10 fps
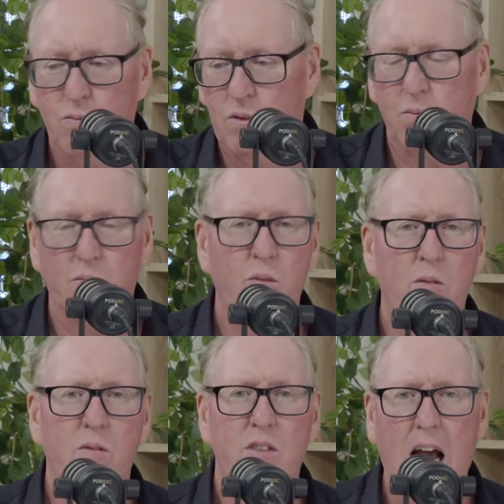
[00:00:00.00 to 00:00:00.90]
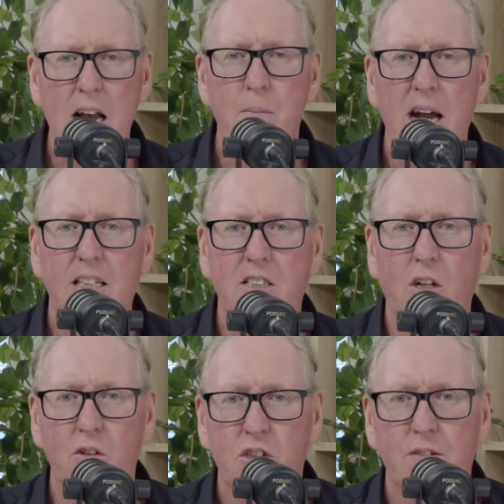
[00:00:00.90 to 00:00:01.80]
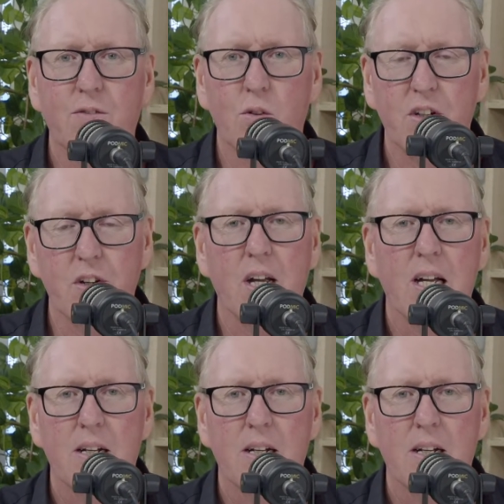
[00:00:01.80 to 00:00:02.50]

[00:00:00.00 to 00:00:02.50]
We'll tailor-make a solution for you.